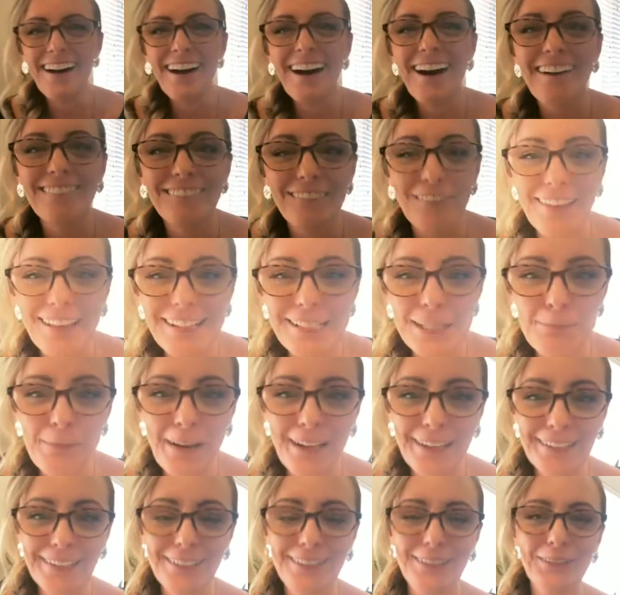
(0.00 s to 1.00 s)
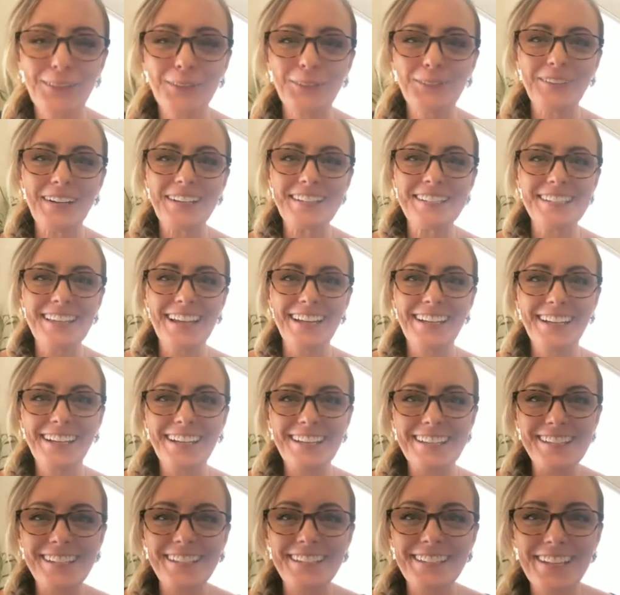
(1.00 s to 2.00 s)
Well, that's my cue. My son
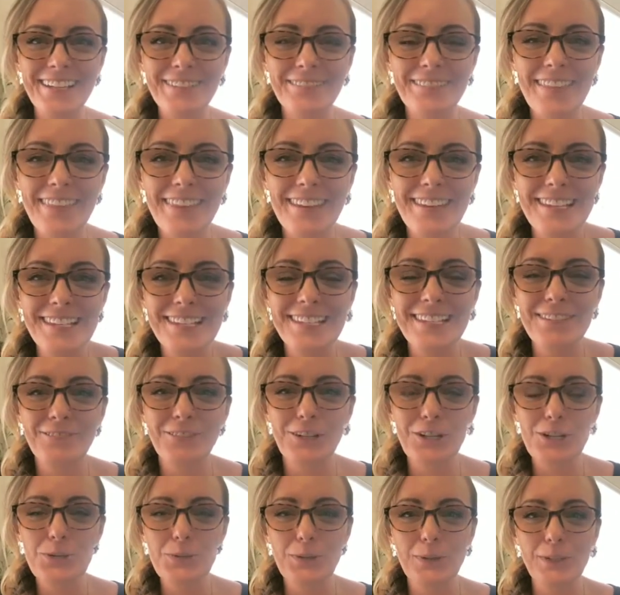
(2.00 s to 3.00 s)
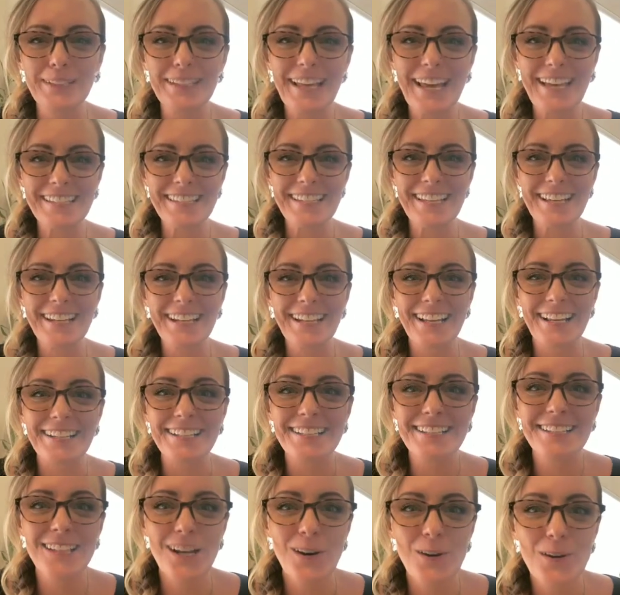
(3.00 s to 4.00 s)
is done with his virtual lesson,
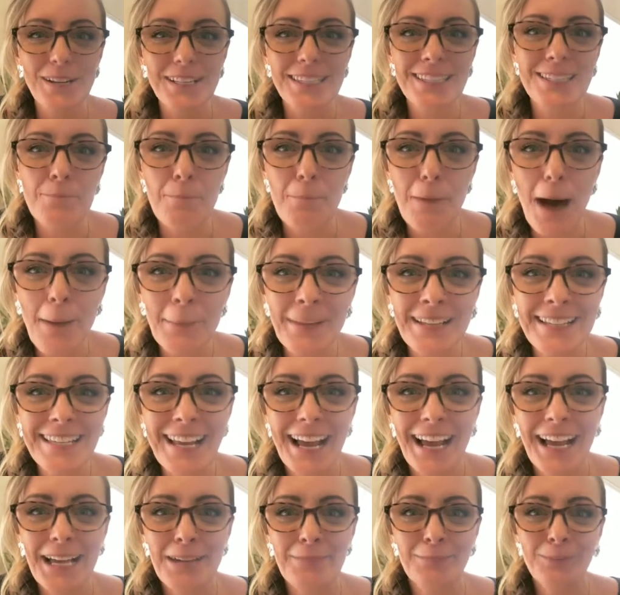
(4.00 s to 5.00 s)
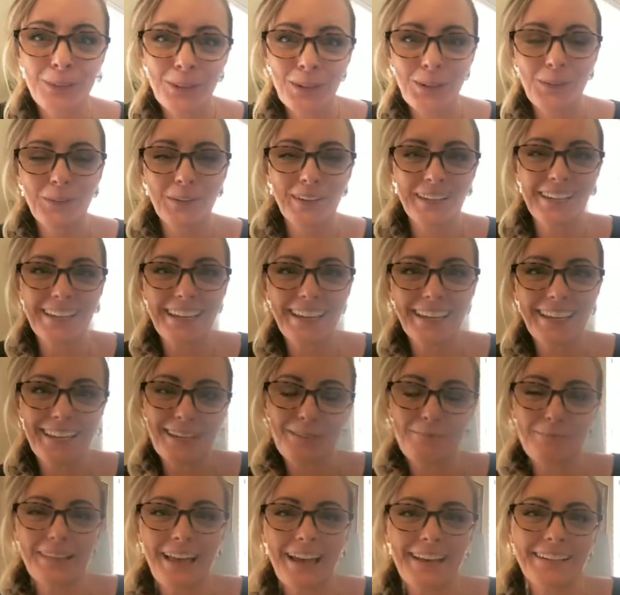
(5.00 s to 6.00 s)
and so it's mama time to go and get
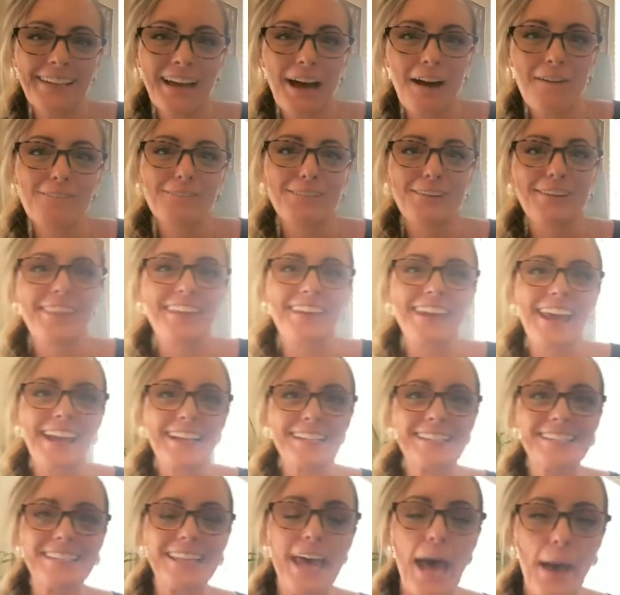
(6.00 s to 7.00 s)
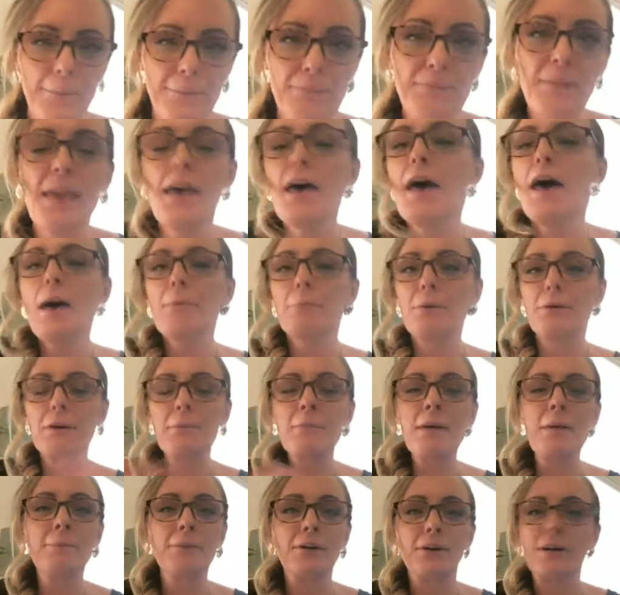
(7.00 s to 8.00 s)
him lined out for the next step. But
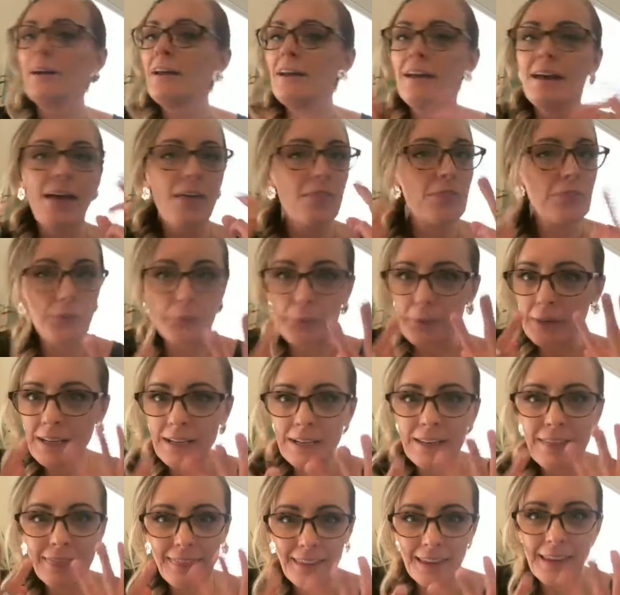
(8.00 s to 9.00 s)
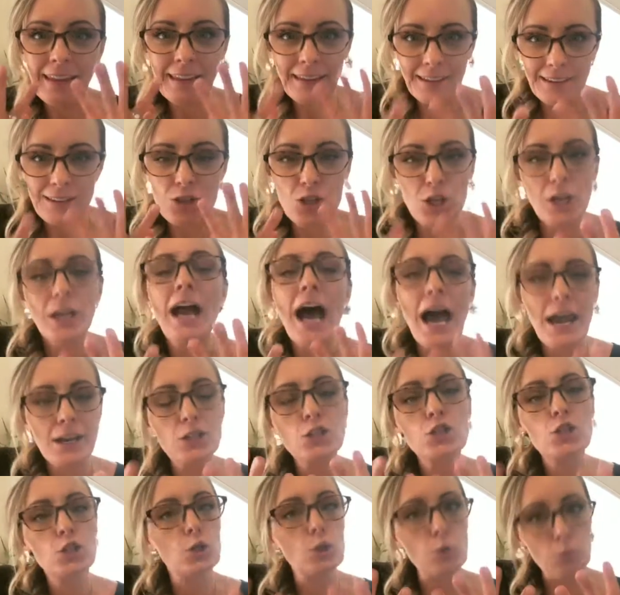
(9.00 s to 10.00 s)
remember, 3 things you gotta
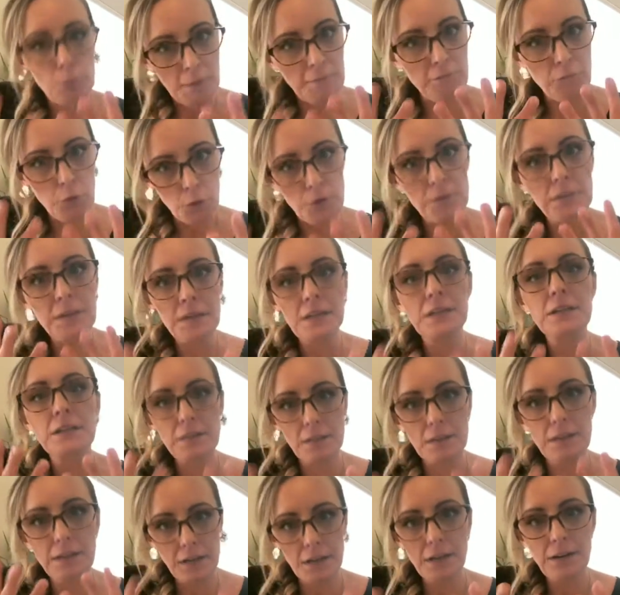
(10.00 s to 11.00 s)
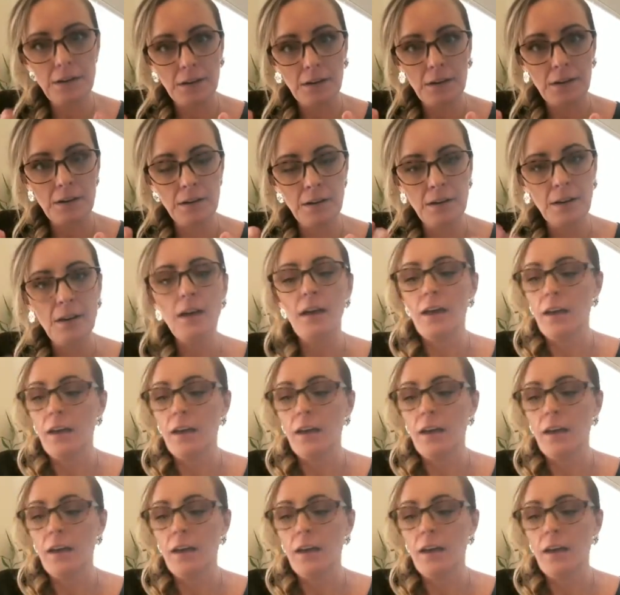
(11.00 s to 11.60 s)
do before the end of the year.